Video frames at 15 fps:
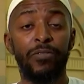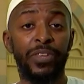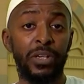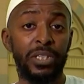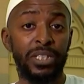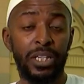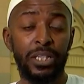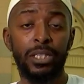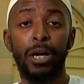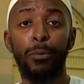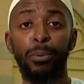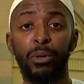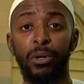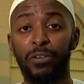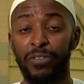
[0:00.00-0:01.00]
There's an
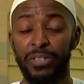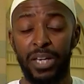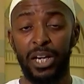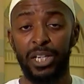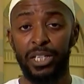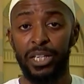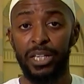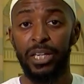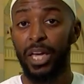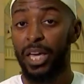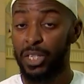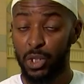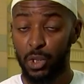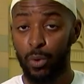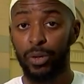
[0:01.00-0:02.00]
example of this, actually,
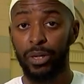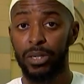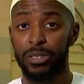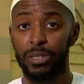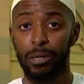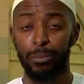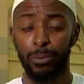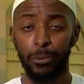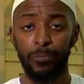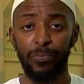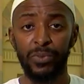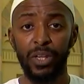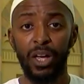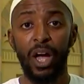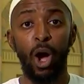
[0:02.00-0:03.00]
historic example,
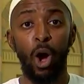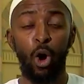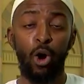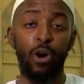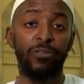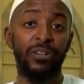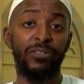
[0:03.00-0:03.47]
of